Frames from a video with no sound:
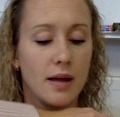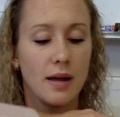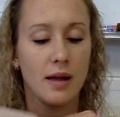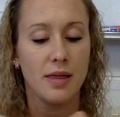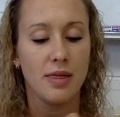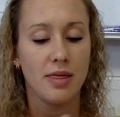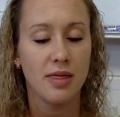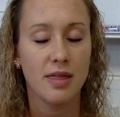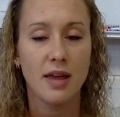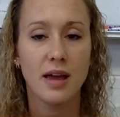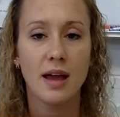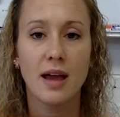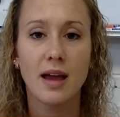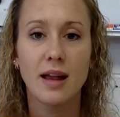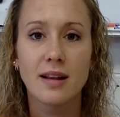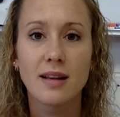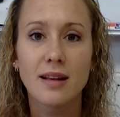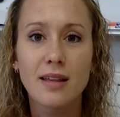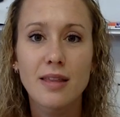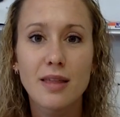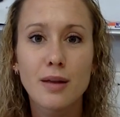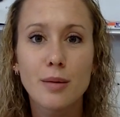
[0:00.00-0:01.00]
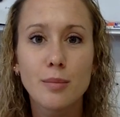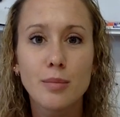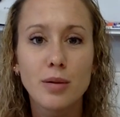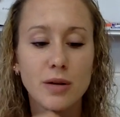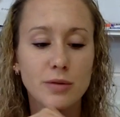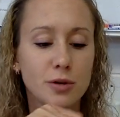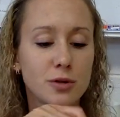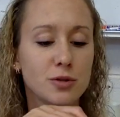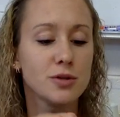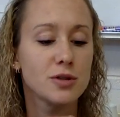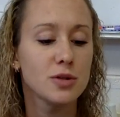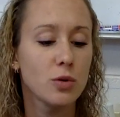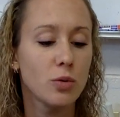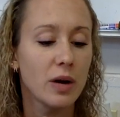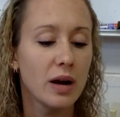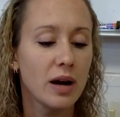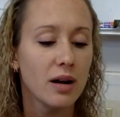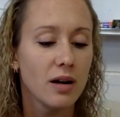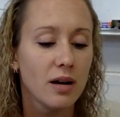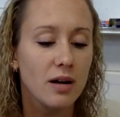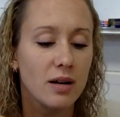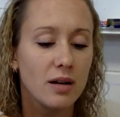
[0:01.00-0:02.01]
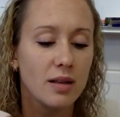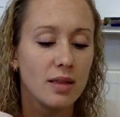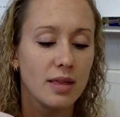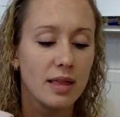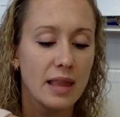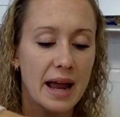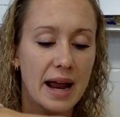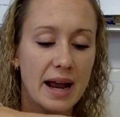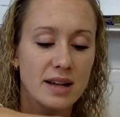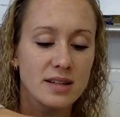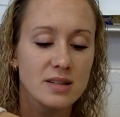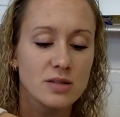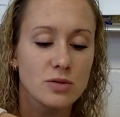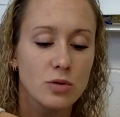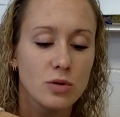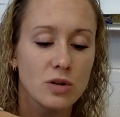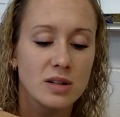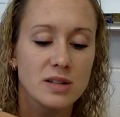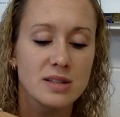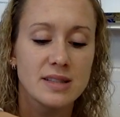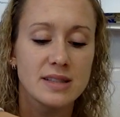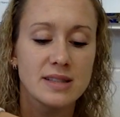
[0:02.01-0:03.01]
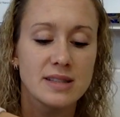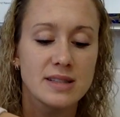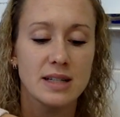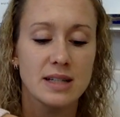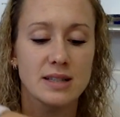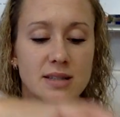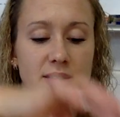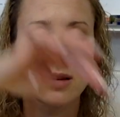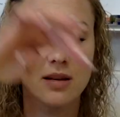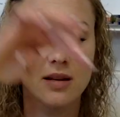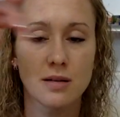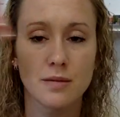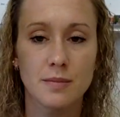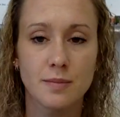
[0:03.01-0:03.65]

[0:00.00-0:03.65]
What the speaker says: And then the blue square last or sixth.